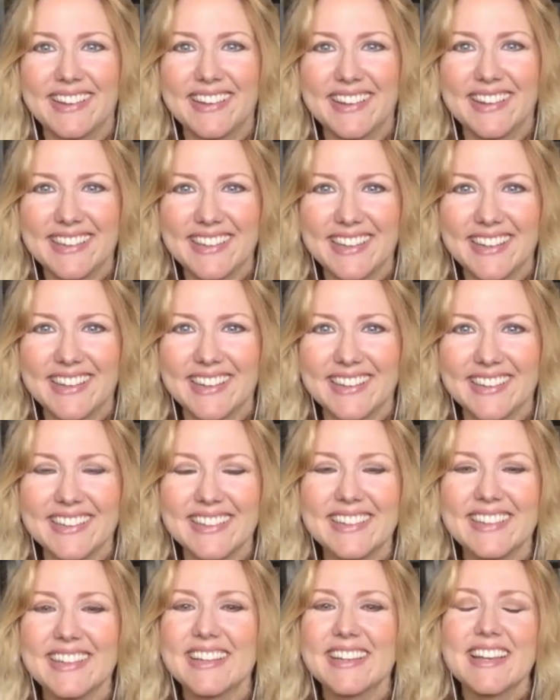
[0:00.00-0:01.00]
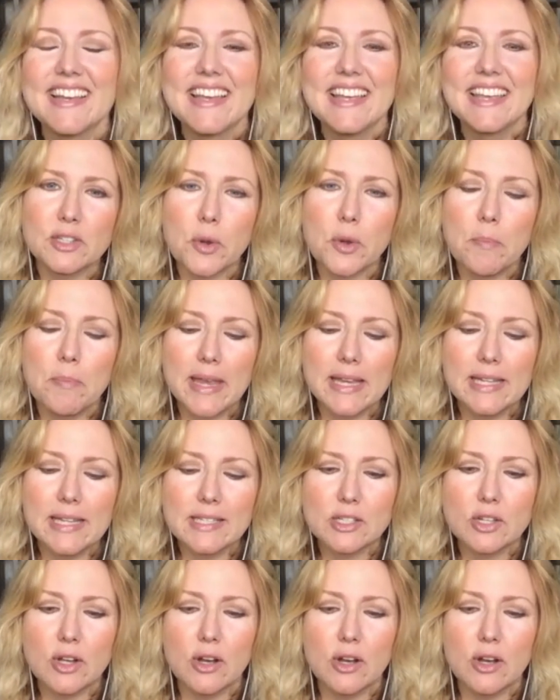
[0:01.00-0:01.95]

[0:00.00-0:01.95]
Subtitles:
Yeah. So based